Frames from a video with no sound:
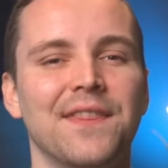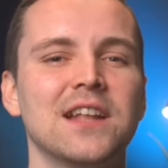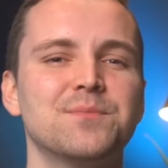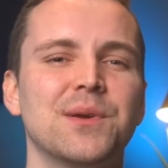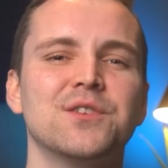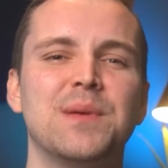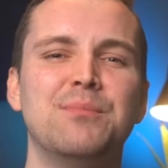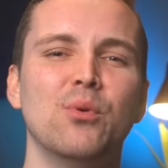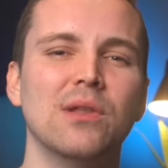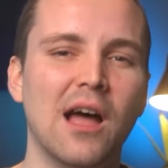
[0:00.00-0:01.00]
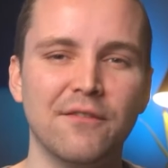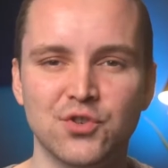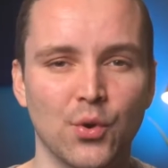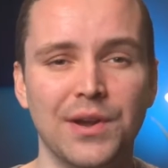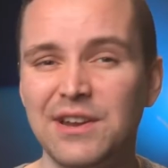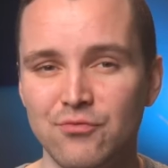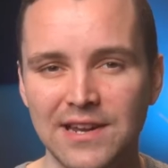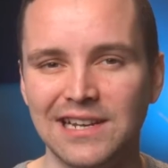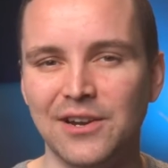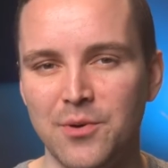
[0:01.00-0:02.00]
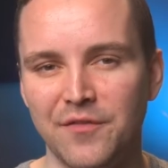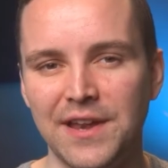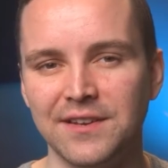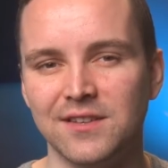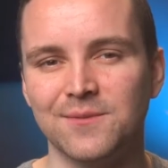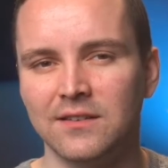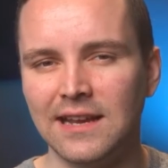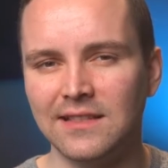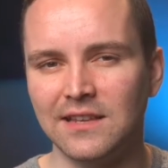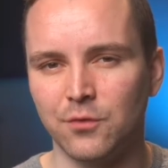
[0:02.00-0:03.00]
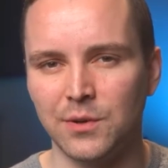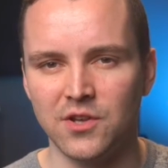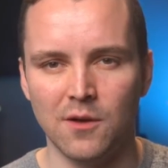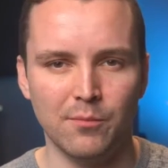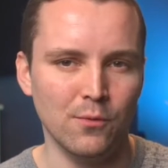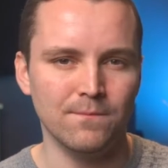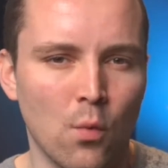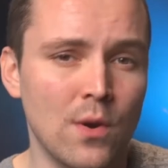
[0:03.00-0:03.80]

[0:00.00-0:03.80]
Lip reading: That's because people love joining regular events. Take this for example.